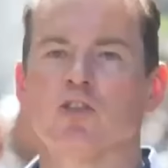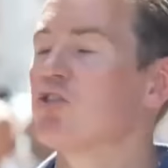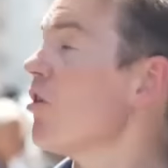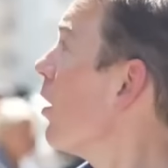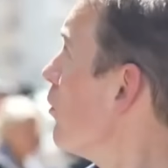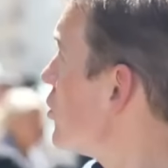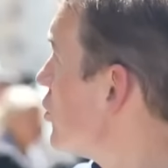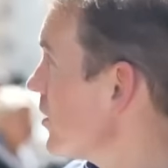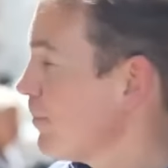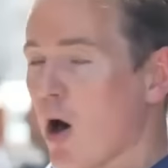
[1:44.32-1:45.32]
that was struck was
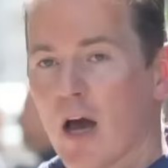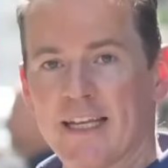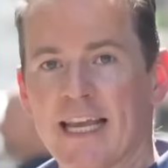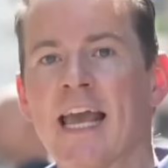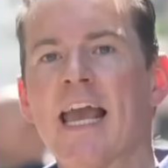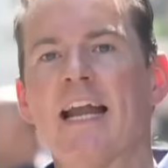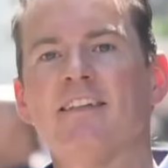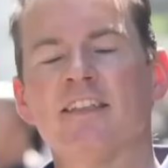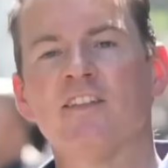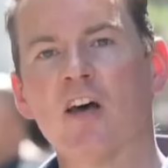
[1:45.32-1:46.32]
just behind here.
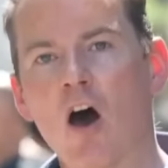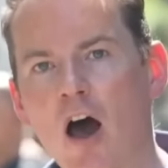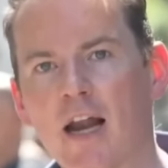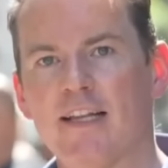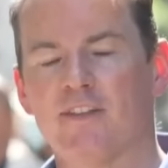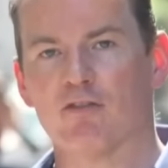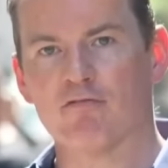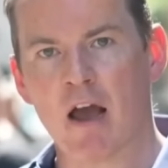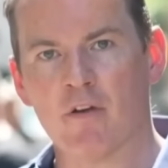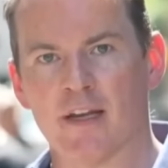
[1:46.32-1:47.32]
It is entirely
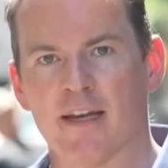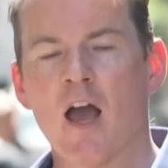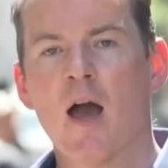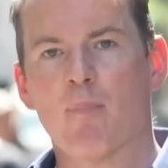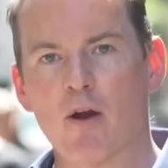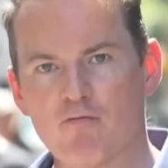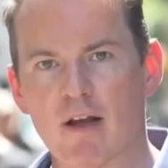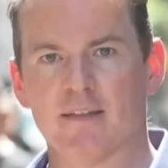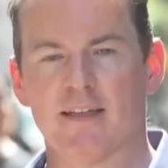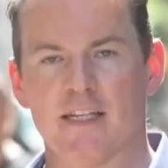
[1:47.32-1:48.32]
surrounded by
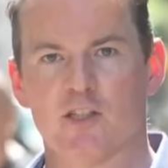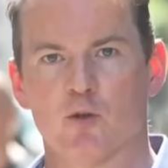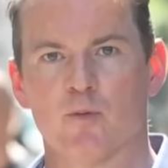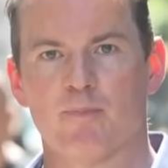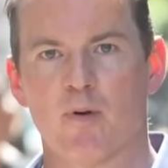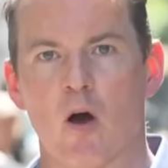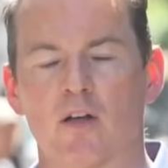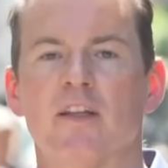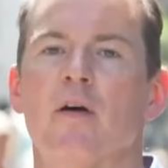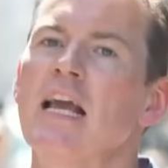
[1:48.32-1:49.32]
residential
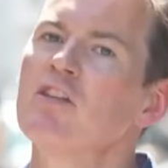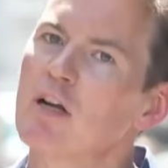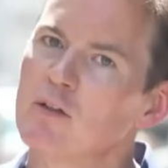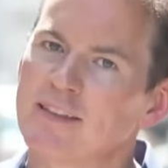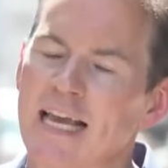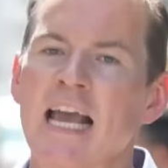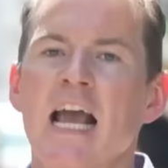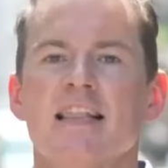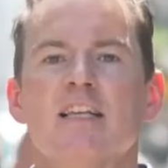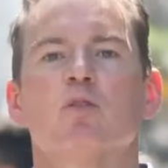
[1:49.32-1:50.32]
blocks. Now, Israel say
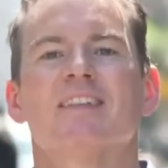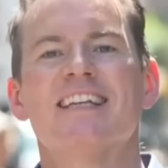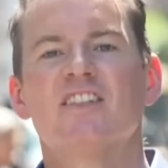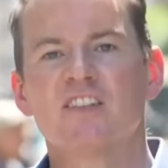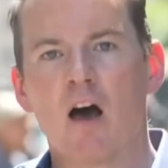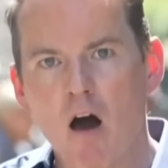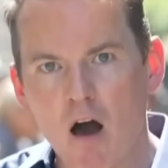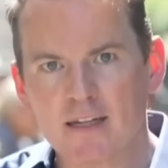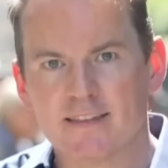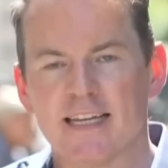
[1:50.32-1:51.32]
this was a
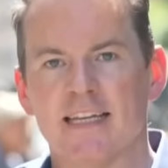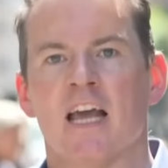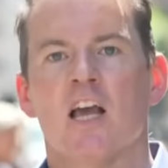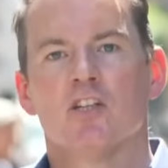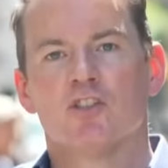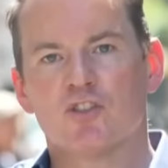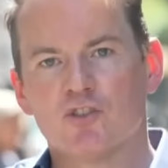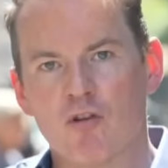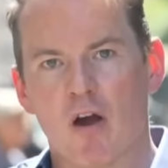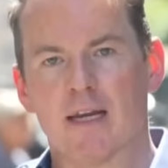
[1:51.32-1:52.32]
targeted
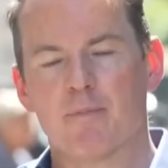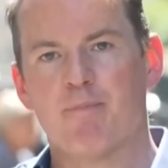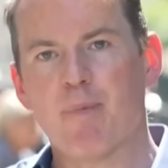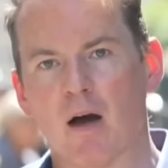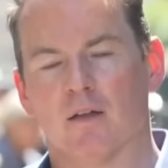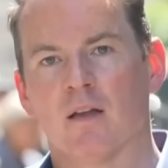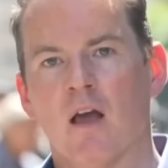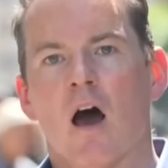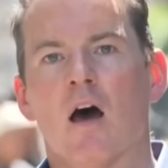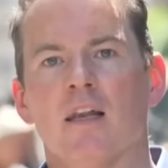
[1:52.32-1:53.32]
strike, but
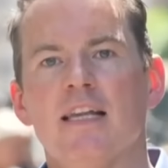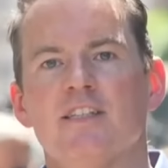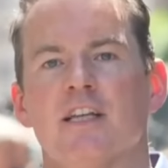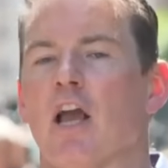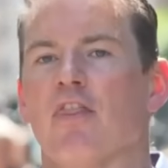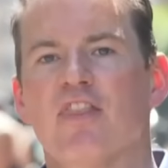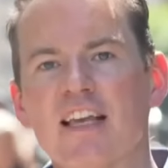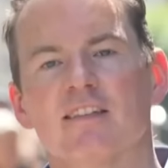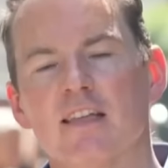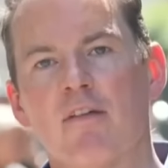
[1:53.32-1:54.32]
unleashing
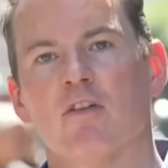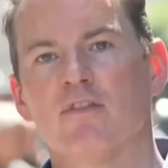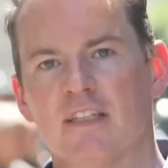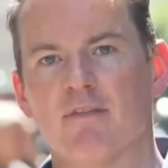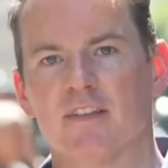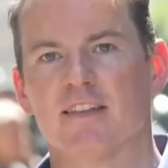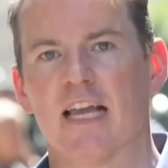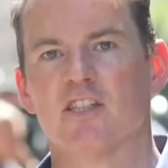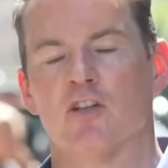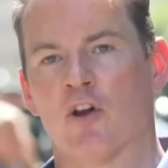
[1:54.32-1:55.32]
this level of
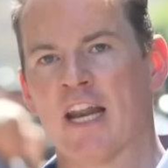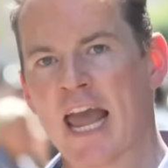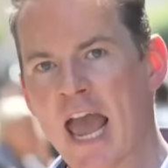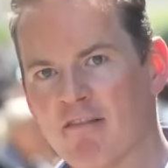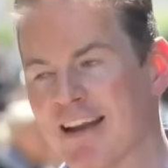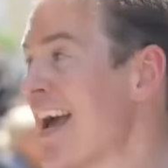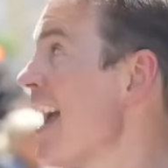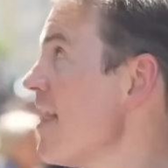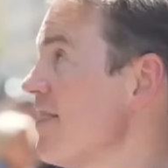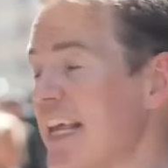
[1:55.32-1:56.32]
devastation on an area
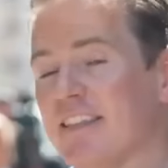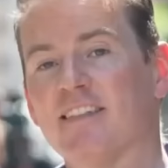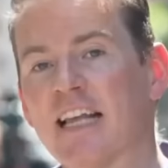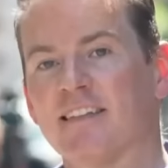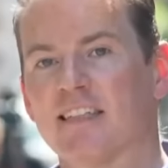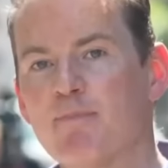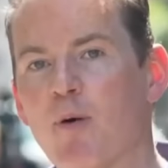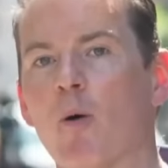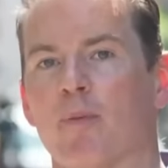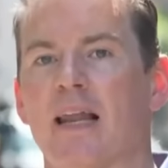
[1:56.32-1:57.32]
this densely
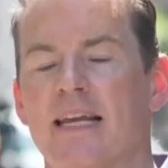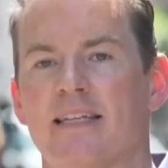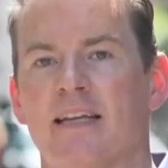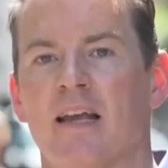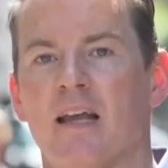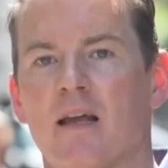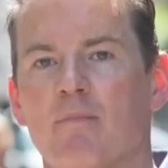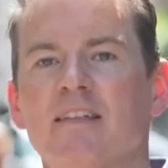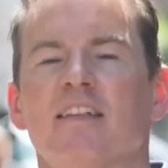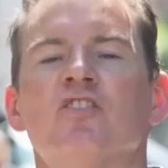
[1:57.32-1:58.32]
populated
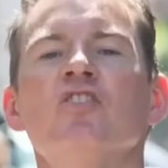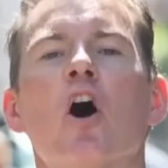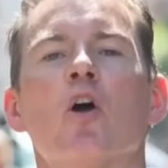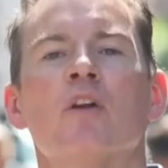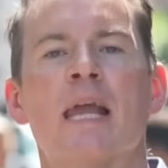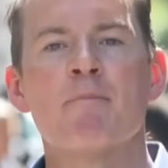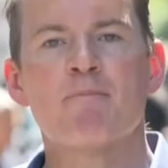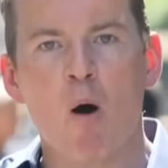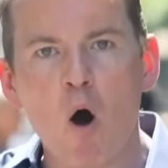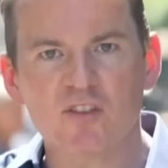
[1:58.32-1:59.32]
means it's nigh on
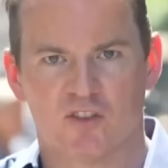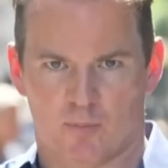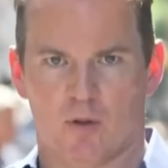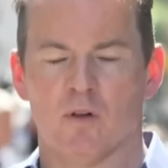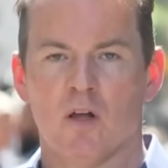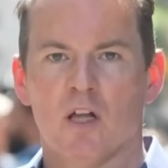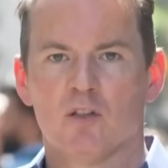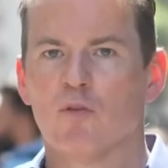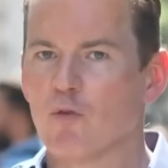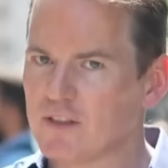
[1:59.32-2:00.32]
impossible
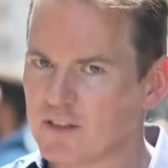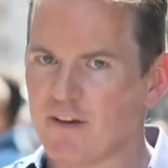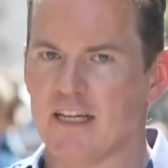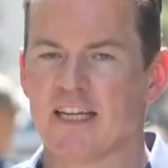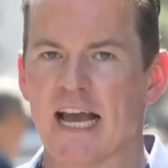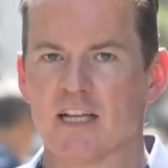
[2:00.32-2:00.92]
to avoid civilian